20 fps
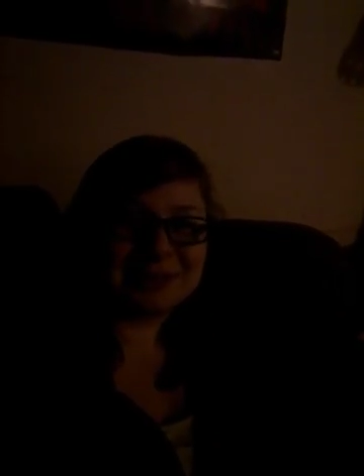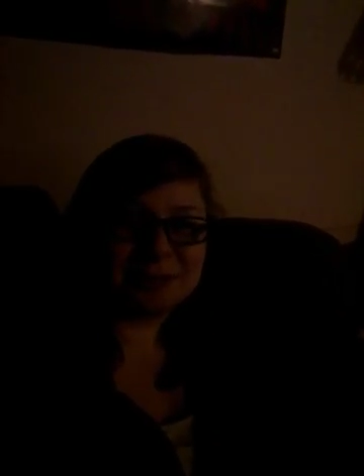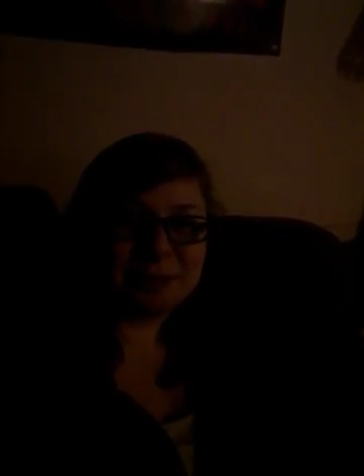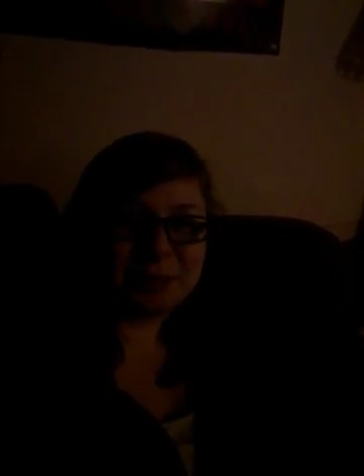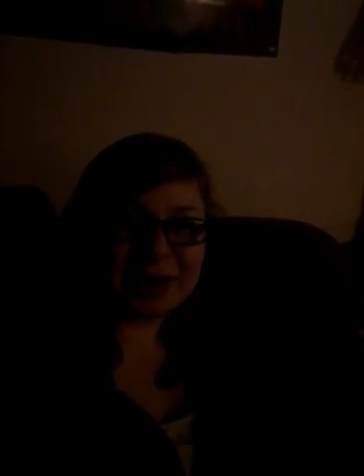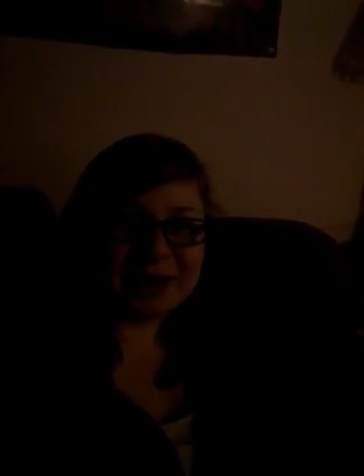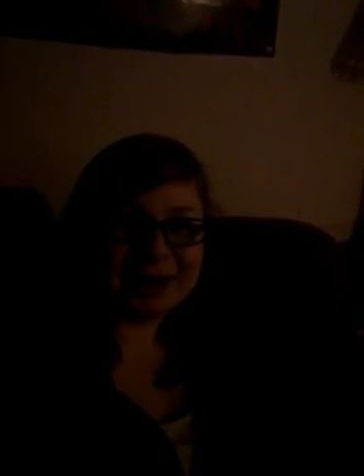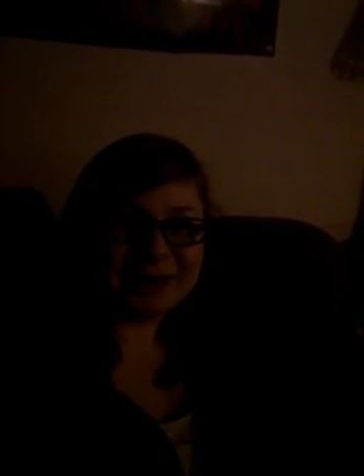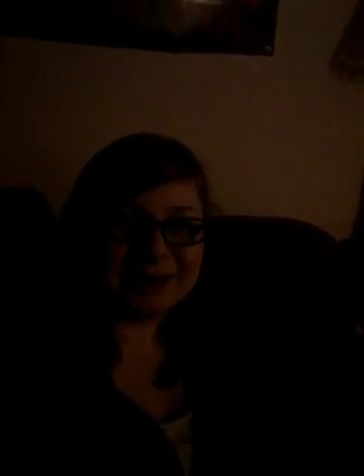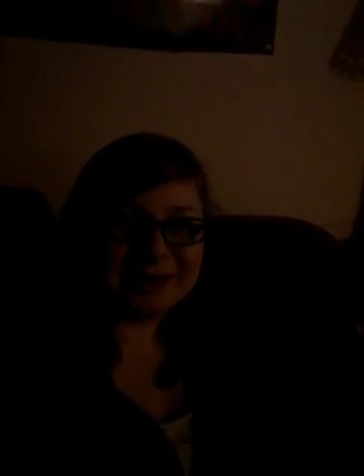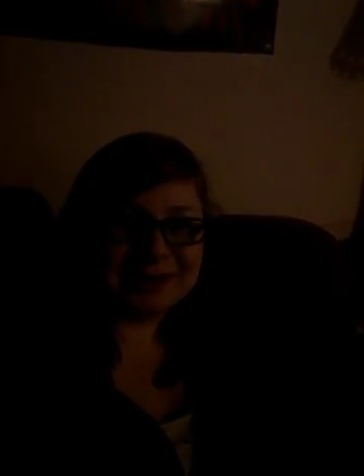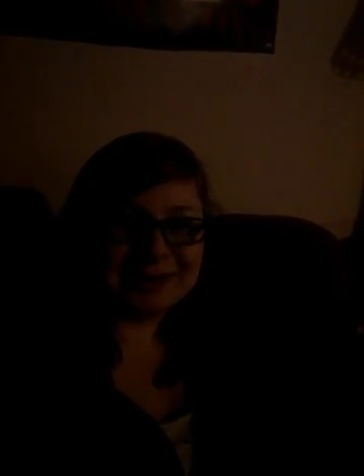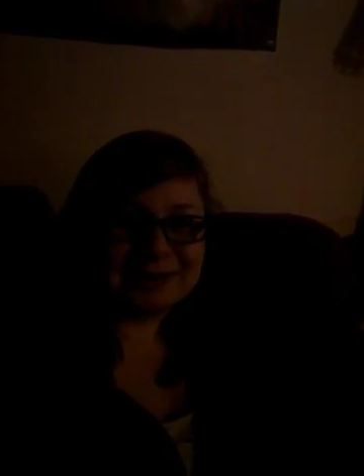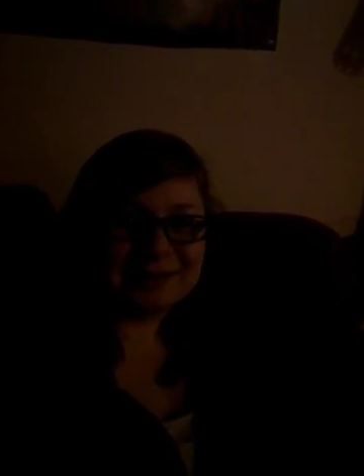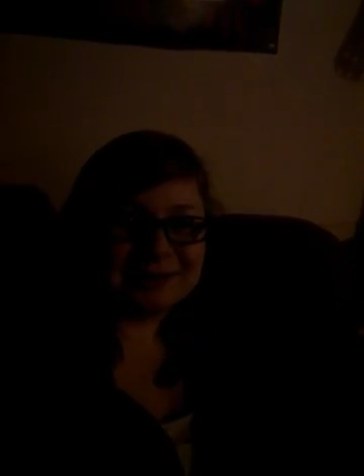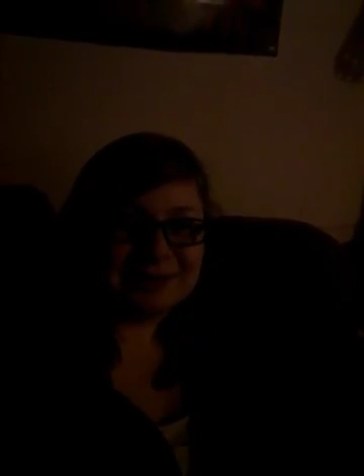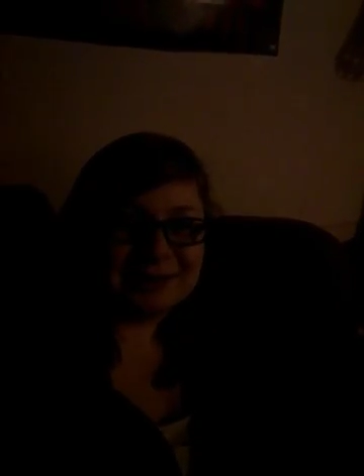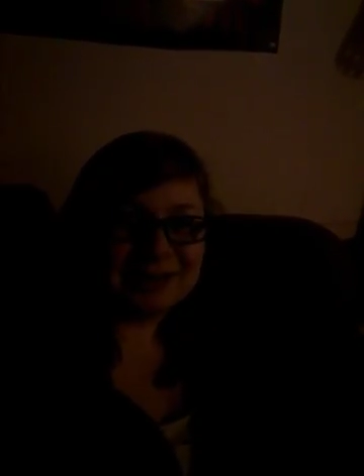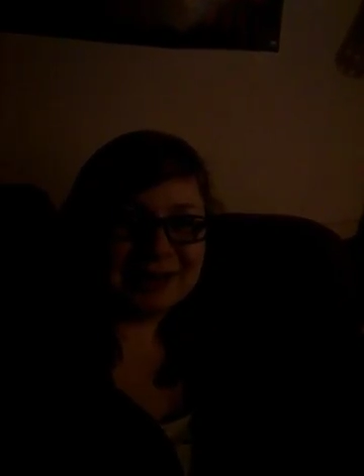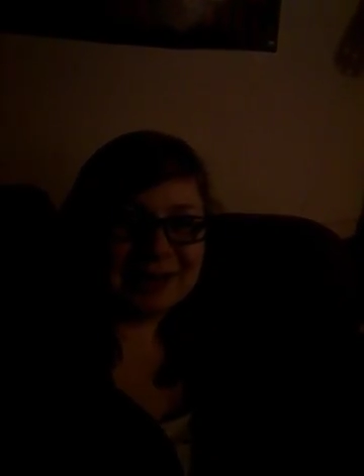
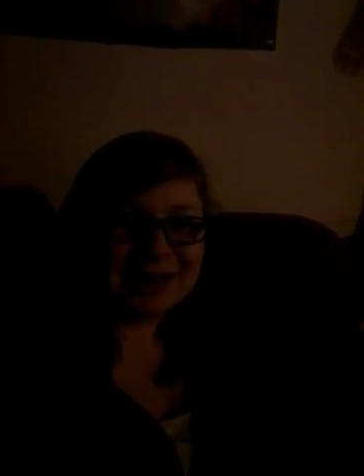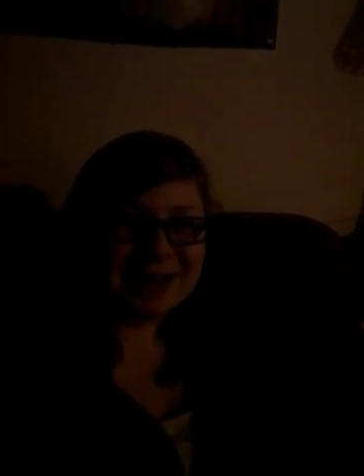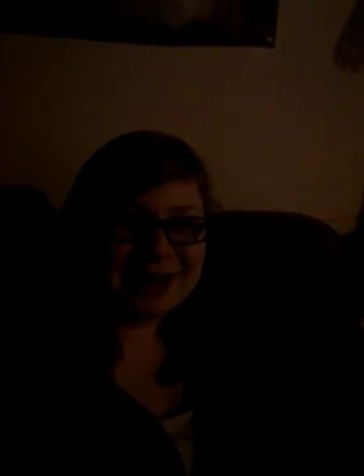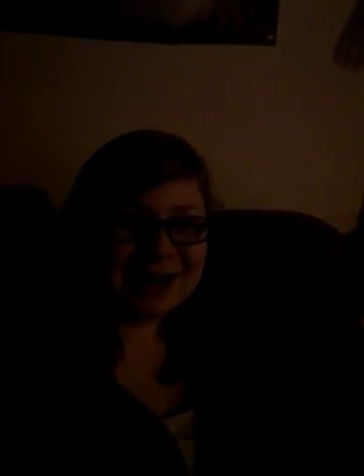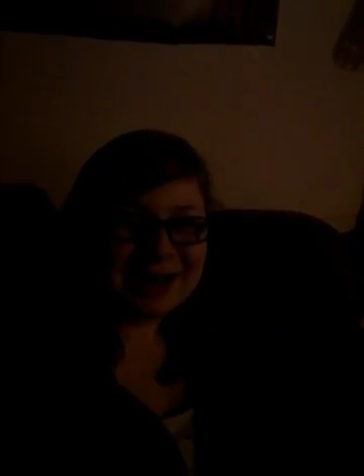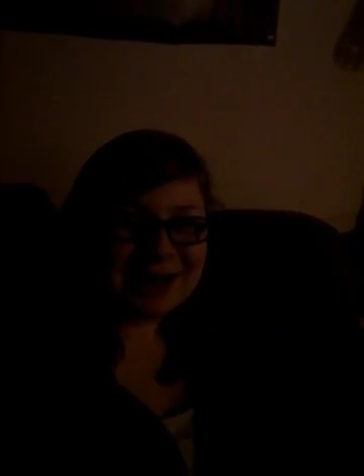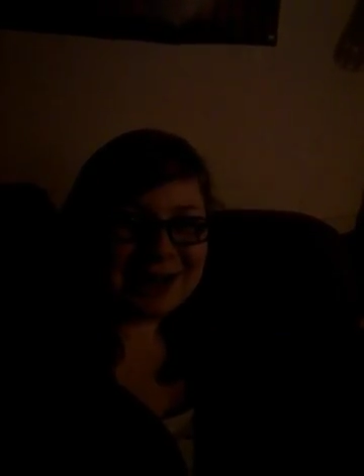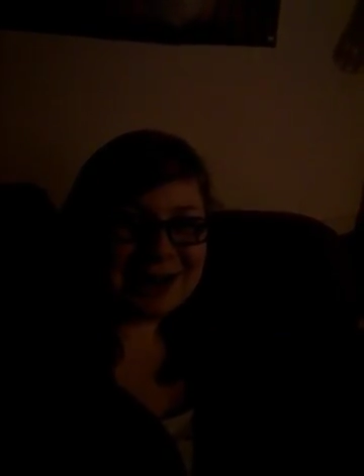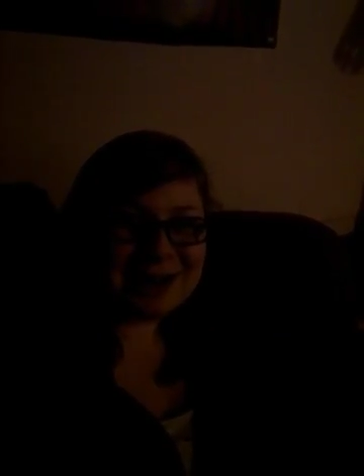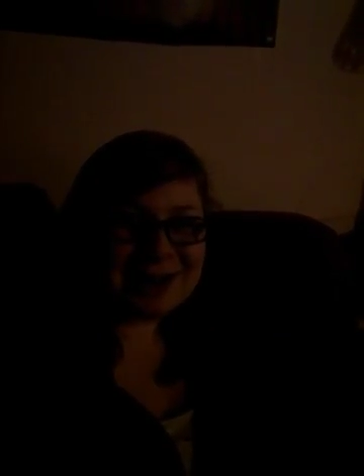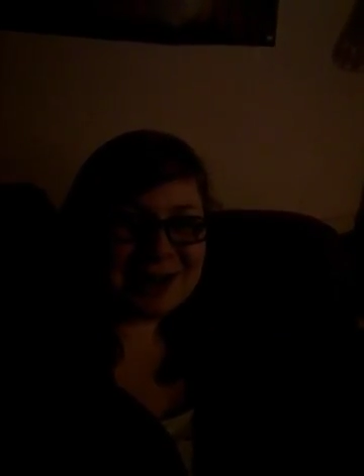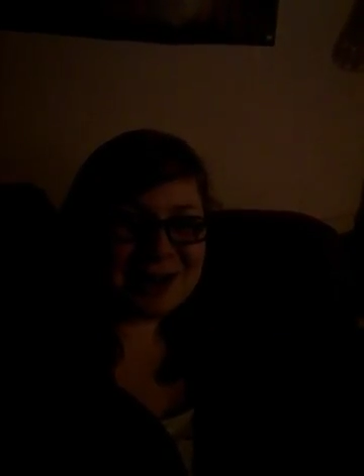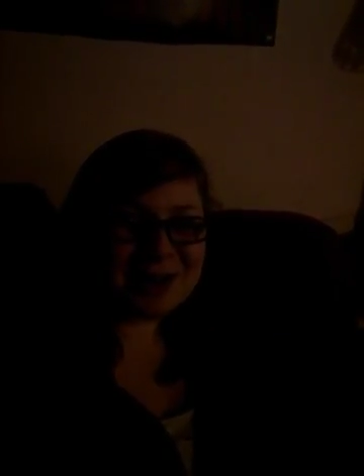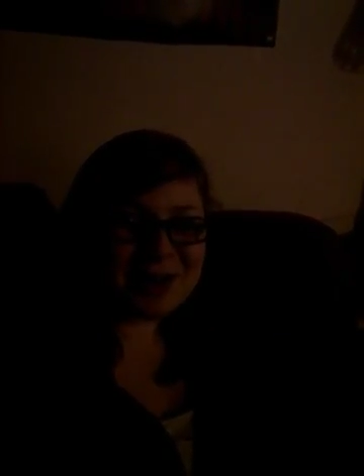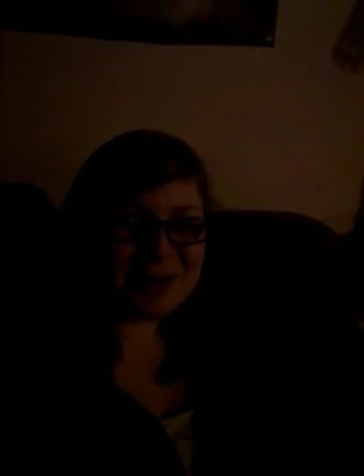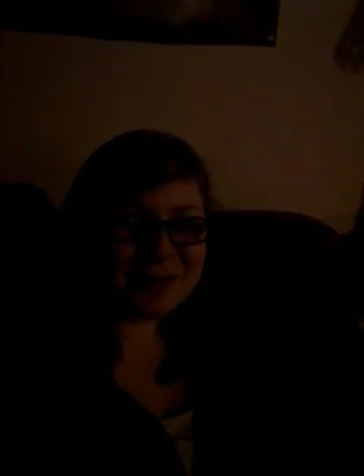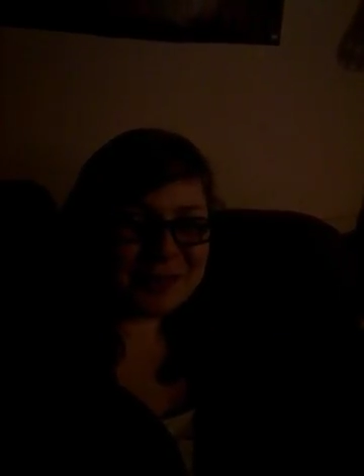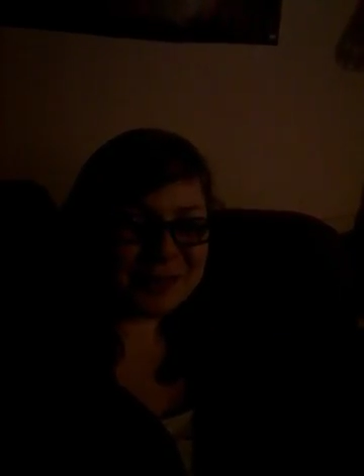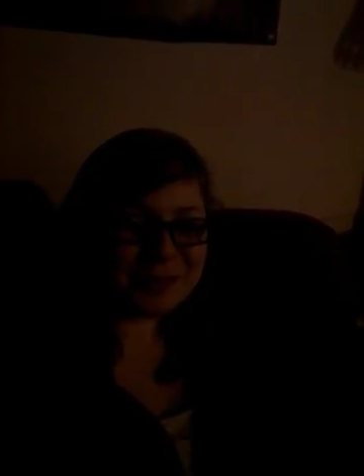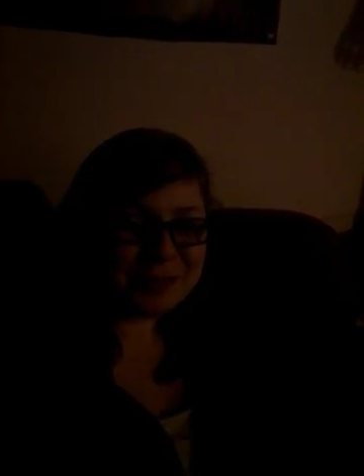bus,
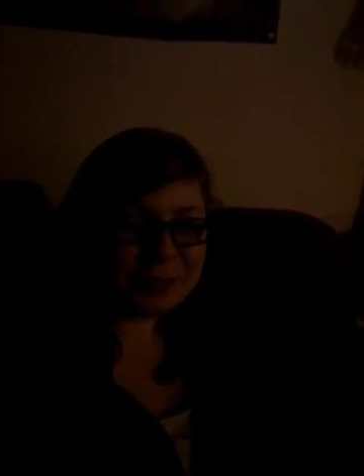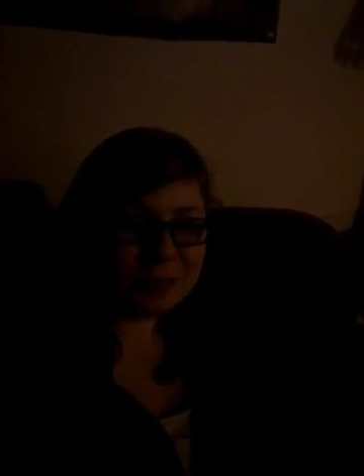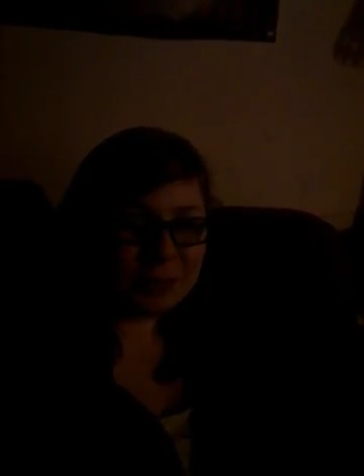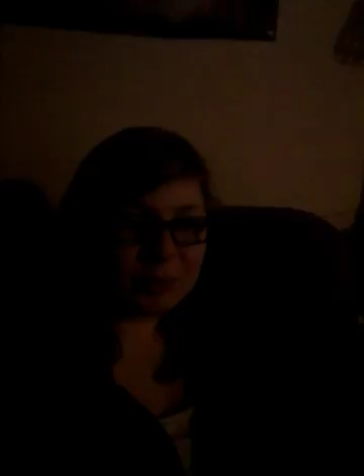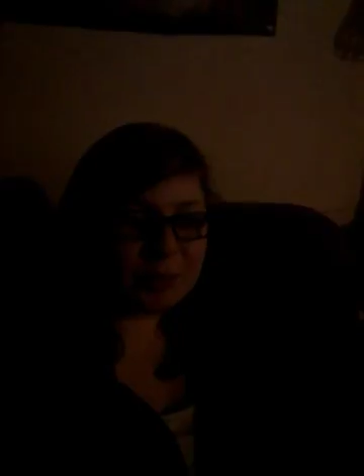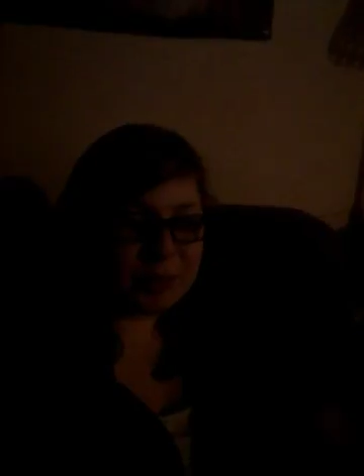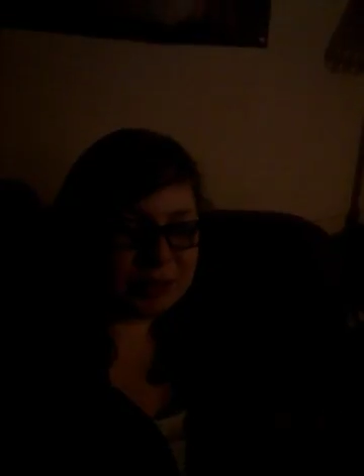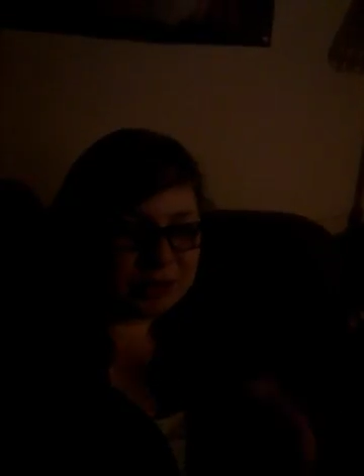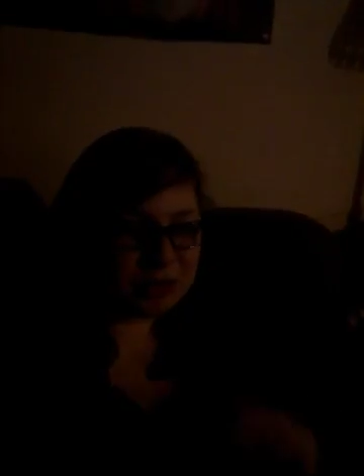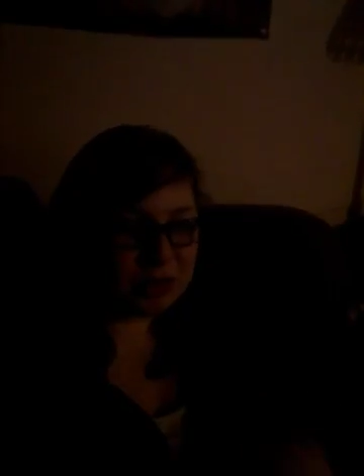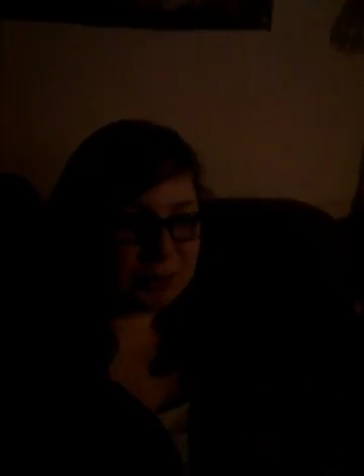um, we went